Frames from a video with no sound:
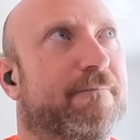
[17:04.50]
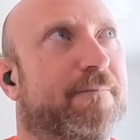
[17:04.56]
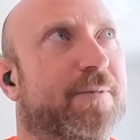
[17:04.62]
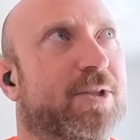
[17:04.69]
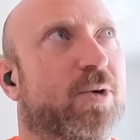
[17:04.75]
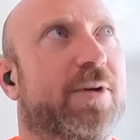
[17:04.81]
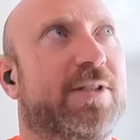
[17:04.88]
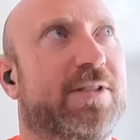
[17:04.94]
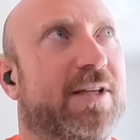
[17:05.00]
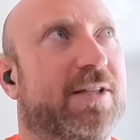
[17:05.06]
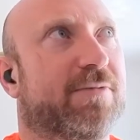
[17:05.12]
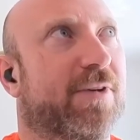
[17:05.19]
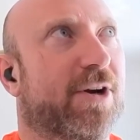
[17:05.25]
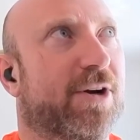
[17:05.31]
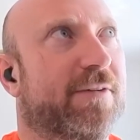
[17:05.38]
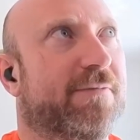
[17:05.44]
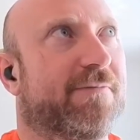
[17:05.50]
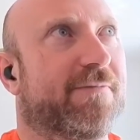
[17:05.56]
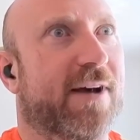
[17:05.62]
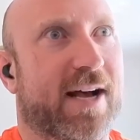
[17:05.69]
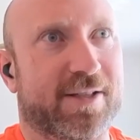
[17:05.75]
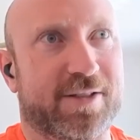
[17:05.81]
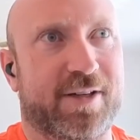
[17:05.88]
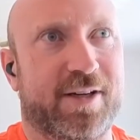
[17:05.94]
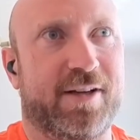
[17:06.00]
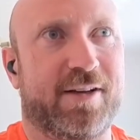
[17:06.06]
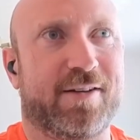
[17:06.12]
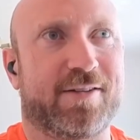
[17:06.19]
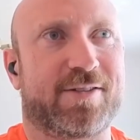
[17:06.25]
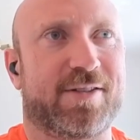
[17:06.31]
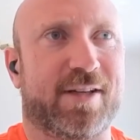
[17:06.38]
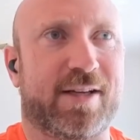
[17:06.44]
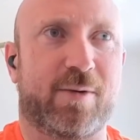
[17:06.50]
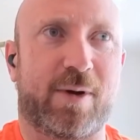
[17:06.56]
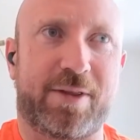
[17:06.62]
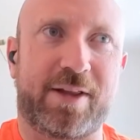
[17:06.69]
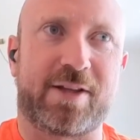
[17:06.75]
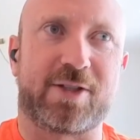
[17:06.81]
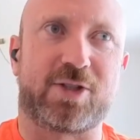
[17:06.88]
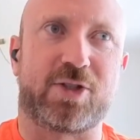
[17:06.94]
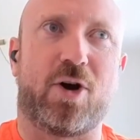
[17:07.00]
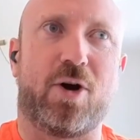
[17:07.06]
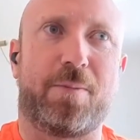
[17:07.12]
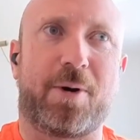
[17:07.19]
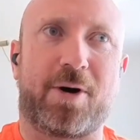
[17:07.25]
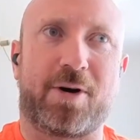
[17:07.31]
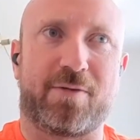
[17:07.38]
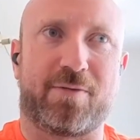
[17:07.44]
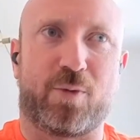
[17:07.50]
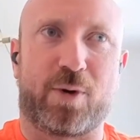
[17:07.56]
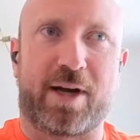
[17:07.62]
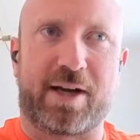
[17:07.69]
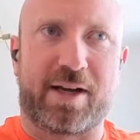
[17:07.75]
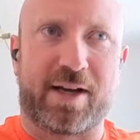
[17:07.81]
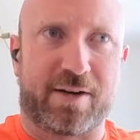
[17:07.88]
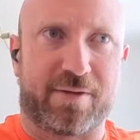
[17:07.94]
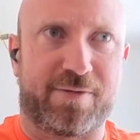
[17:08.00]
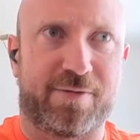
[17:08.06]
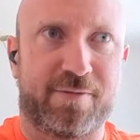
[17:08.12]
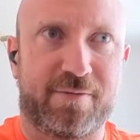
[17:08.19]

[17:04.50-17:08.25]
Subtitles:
So it's very fascinating. It's like, I think this is all part of what I kind of